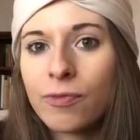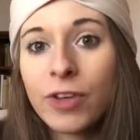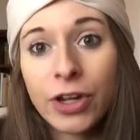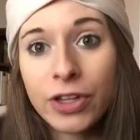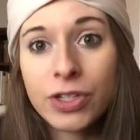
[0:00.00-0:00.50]

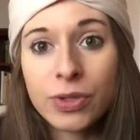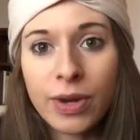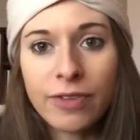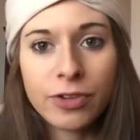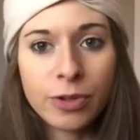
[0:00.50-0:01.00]
fairly soon
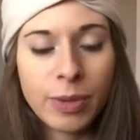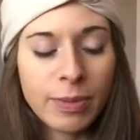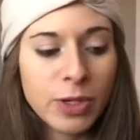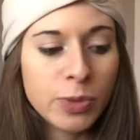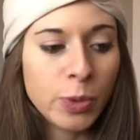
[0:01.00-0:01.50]
after the
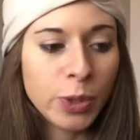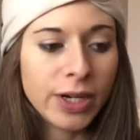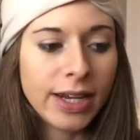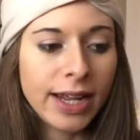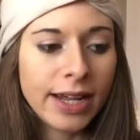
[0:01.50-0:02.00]
baby's
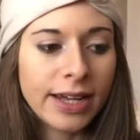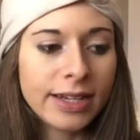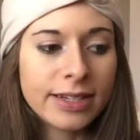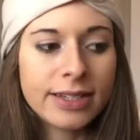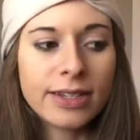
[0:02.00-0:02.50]
born.
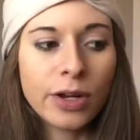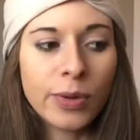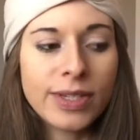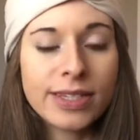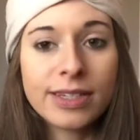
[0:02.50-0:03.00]
And you know,
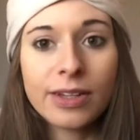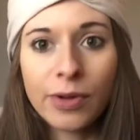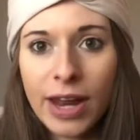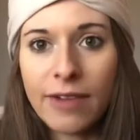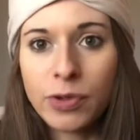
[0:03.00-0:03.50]
he's still
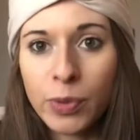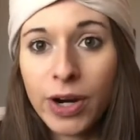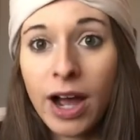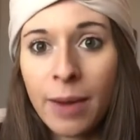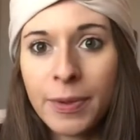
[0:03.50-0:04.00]
gonna have to
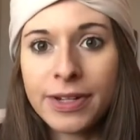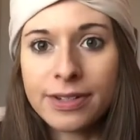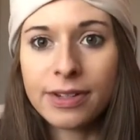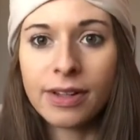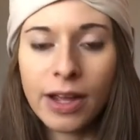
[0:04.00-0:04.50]
work up
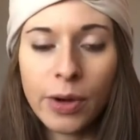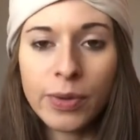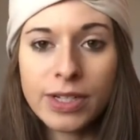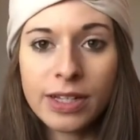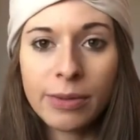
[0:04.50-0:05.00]
until I go
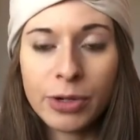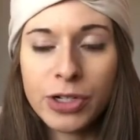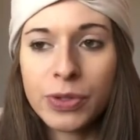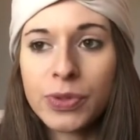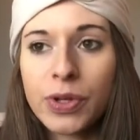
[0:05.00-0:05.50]
into labor
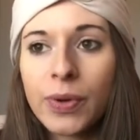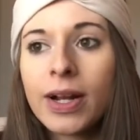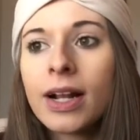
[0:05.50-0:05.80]
too. So